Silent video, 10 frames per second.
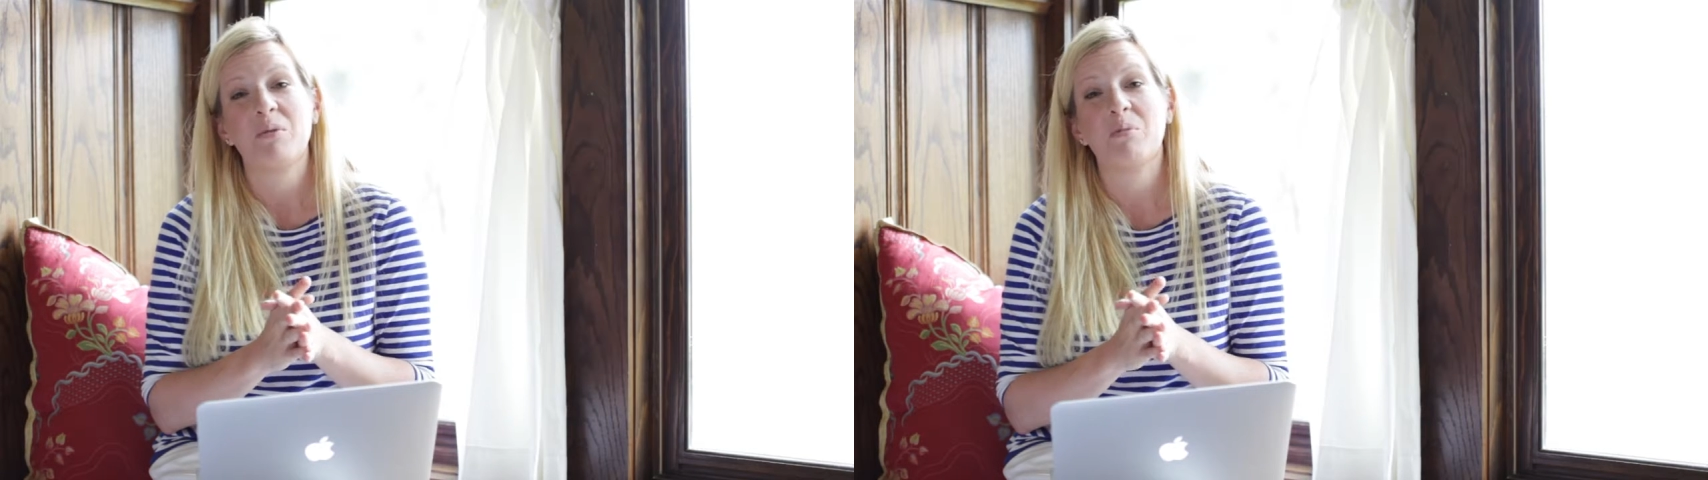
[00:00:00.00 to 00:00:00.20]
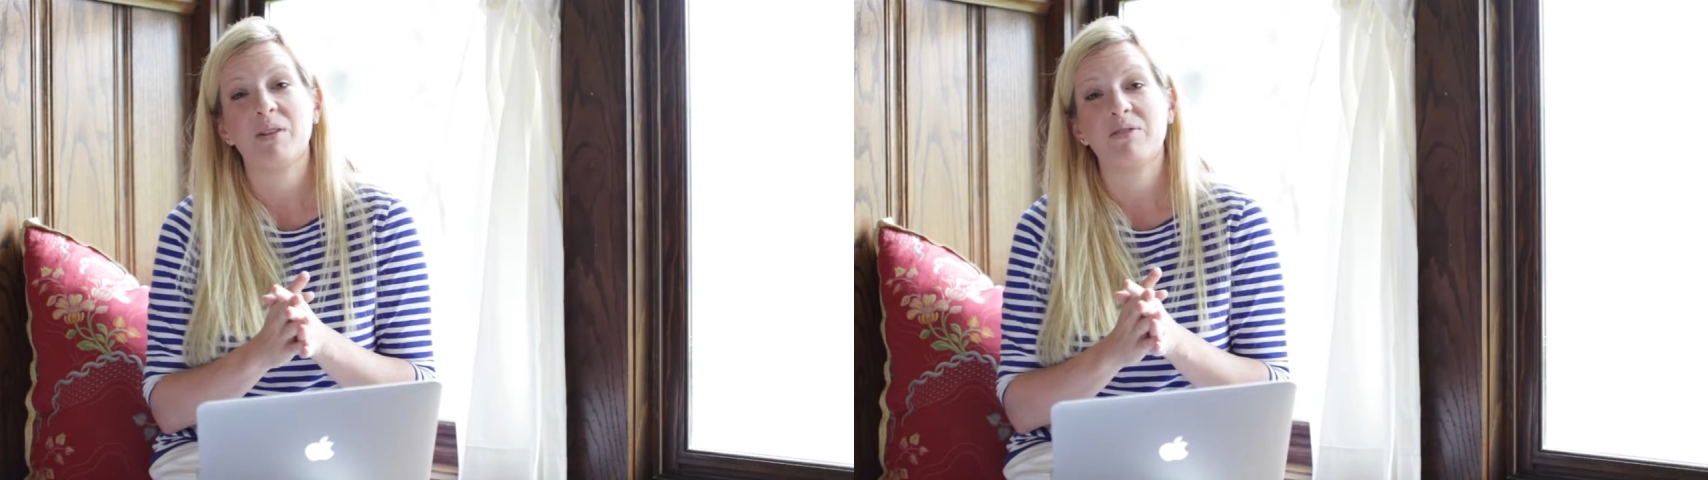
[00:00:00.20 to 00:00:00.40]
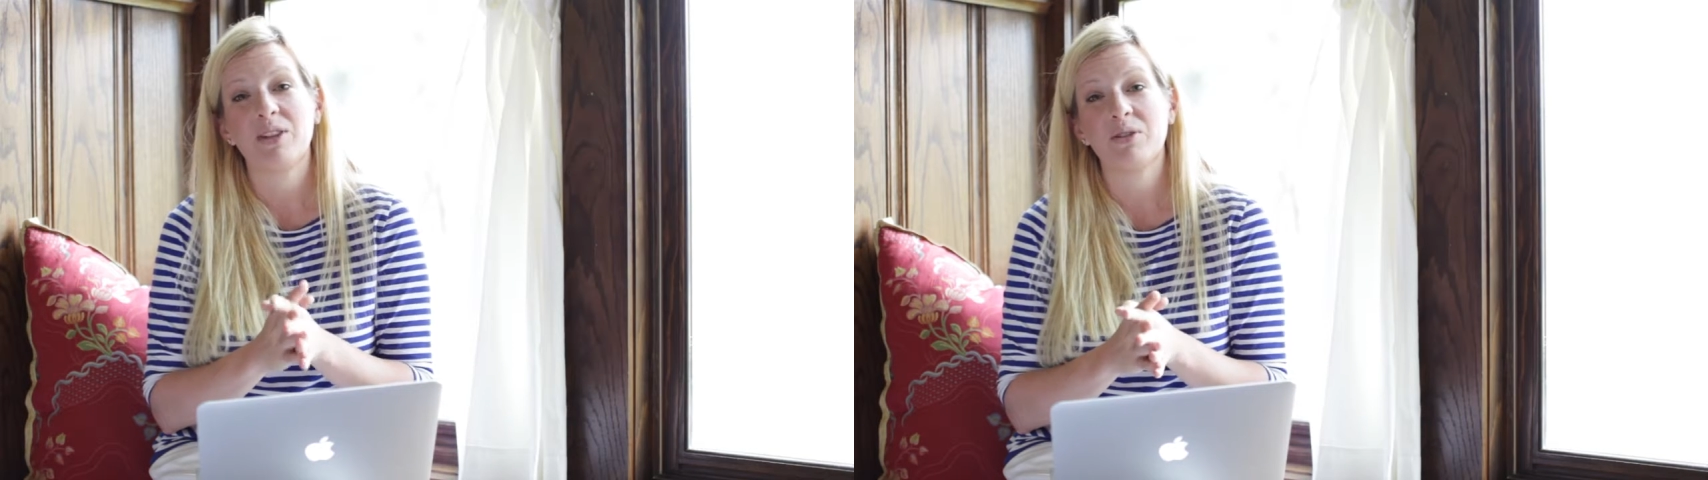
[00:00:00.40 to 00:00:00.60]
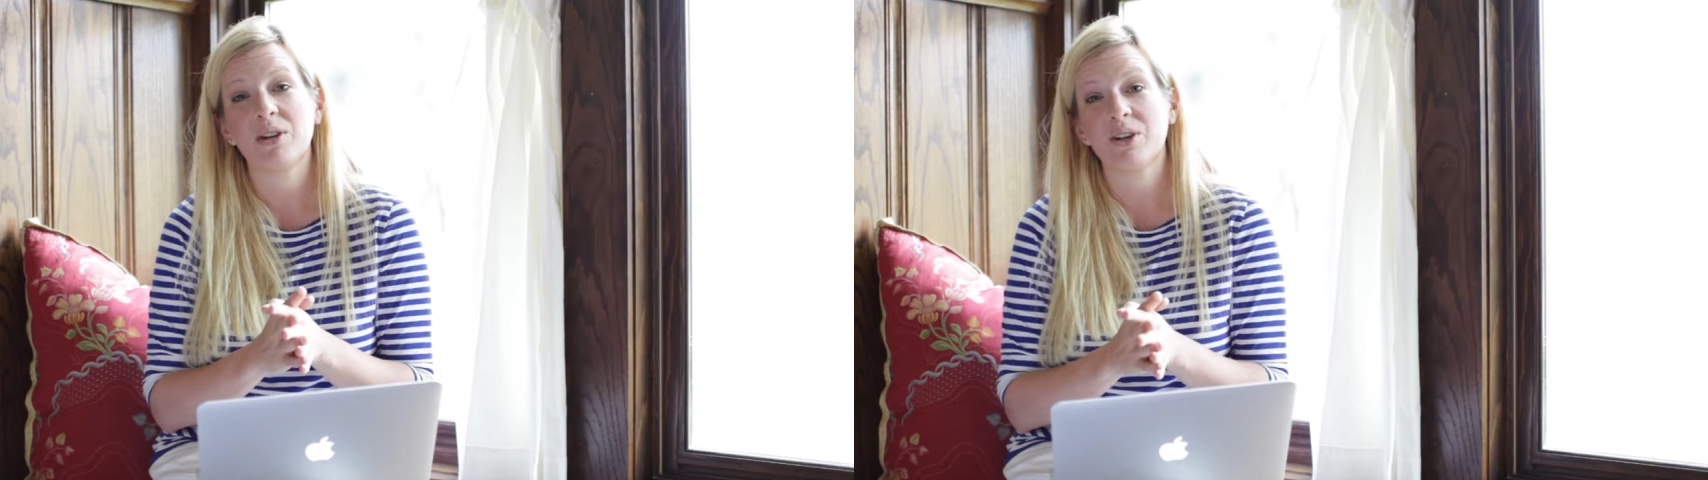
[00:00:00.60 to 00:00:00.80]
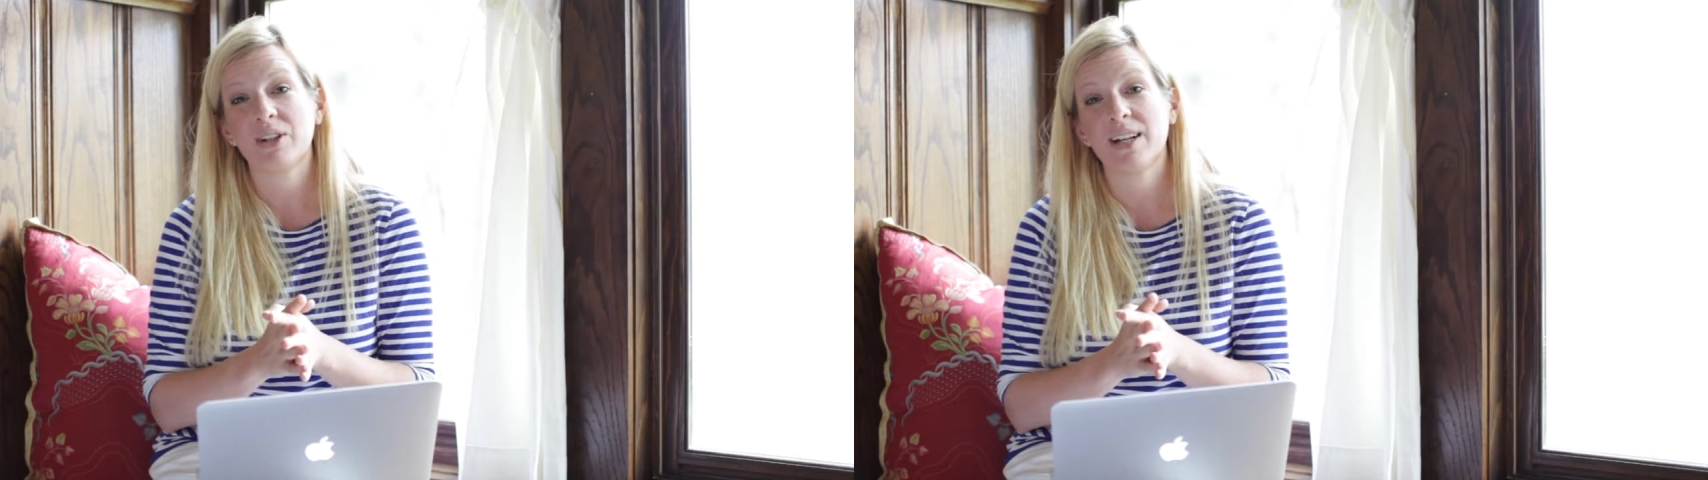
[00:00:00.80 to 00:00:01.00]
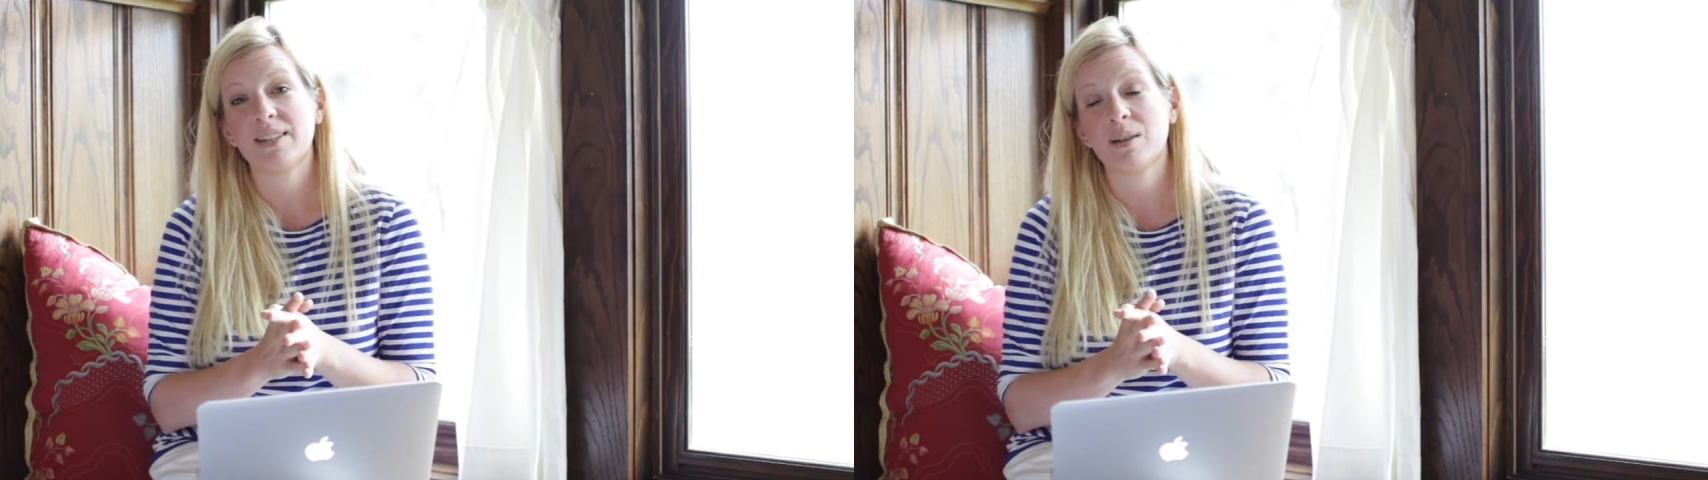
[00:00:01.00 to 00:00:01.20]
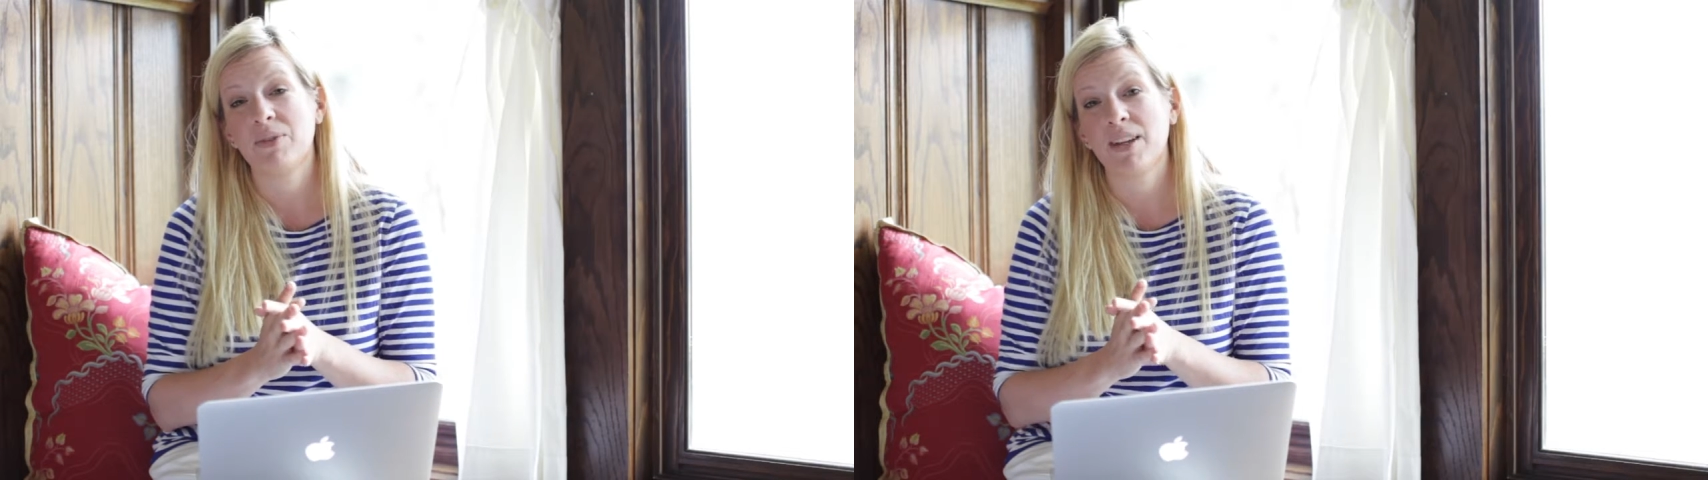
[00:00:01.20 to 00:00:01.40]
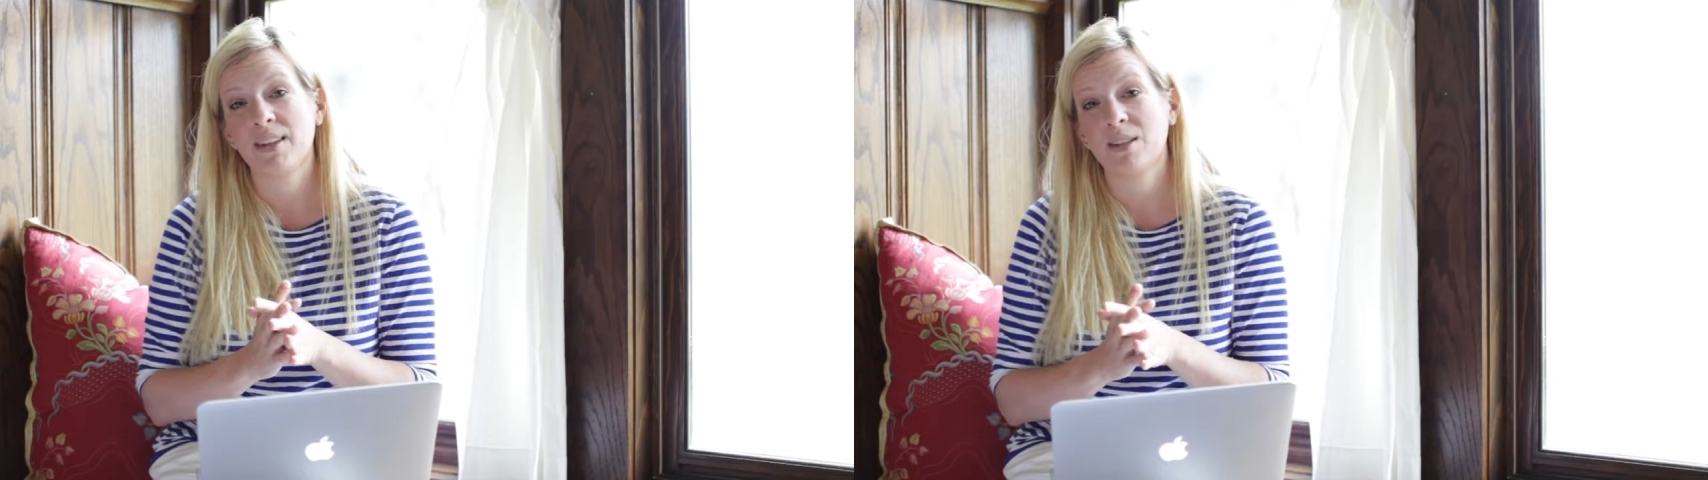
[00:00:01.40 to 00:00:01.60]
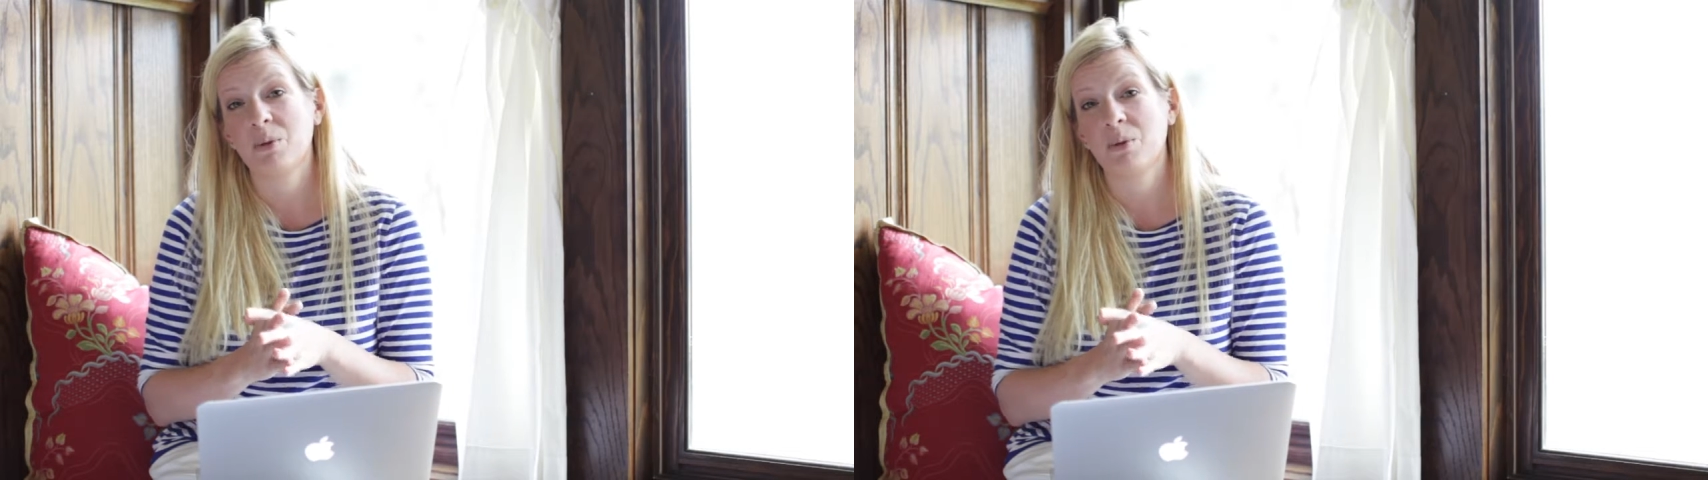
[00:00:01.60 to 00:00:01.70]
but if you can create something that's